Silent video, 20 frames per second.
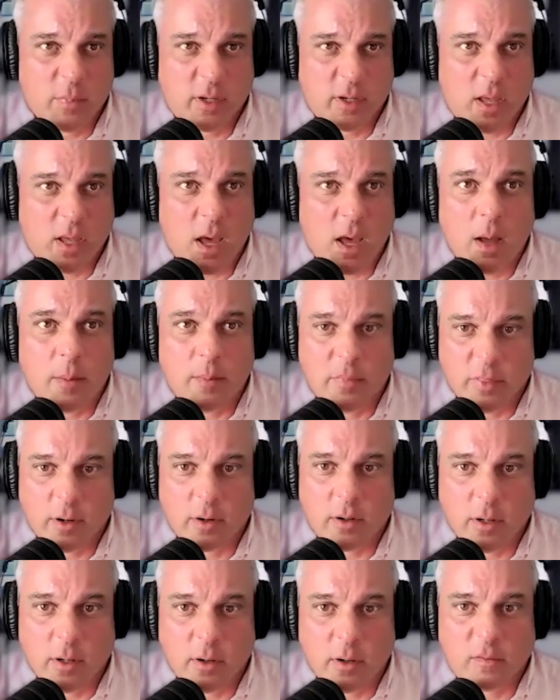become
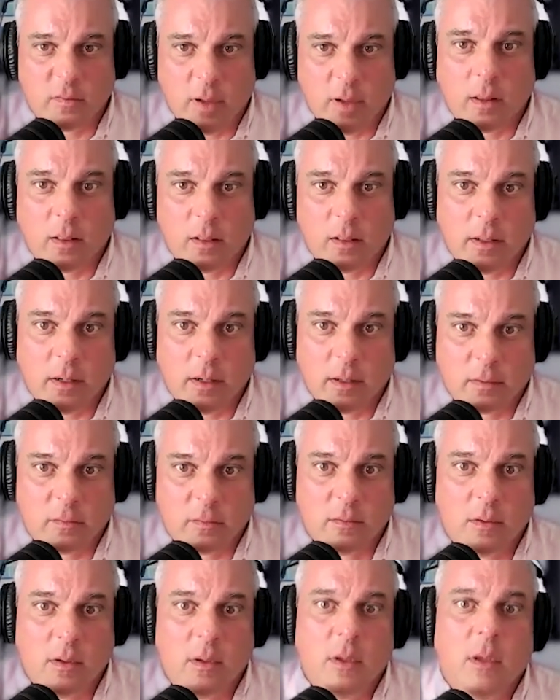their near-site
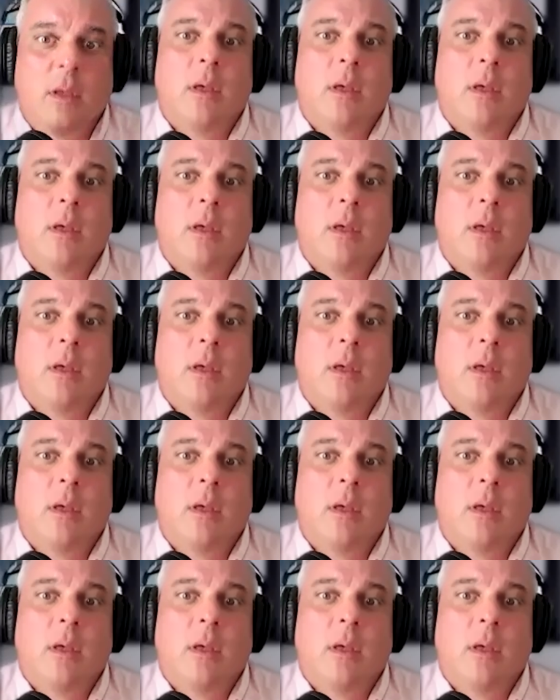clinics.